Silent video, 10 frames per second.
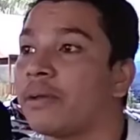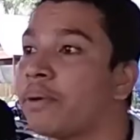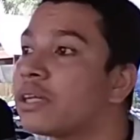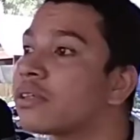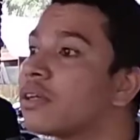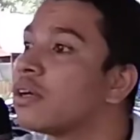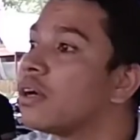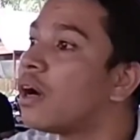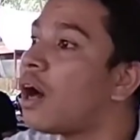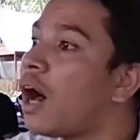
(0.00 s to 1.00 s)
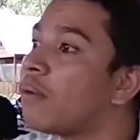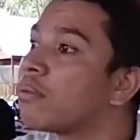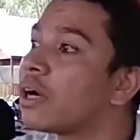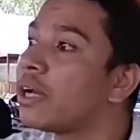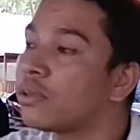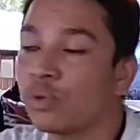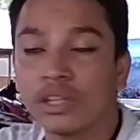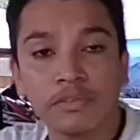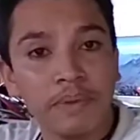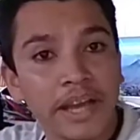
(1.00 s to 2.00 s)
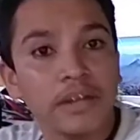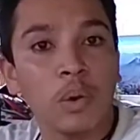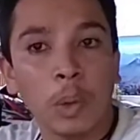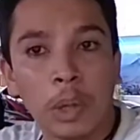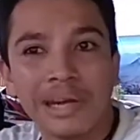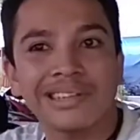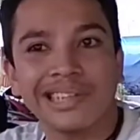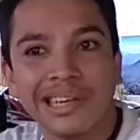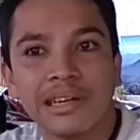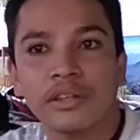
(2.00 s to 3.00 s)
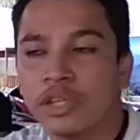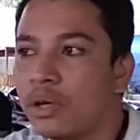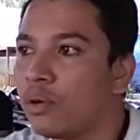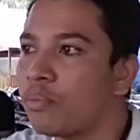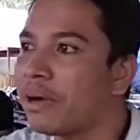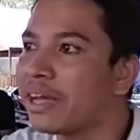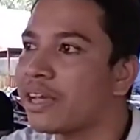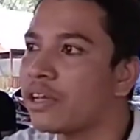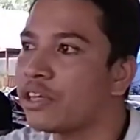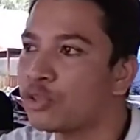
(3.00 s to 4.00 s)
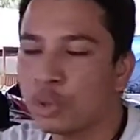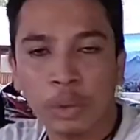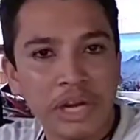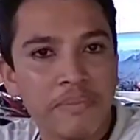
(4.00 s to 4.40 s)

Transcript: But I'm gonna to explain or share my history,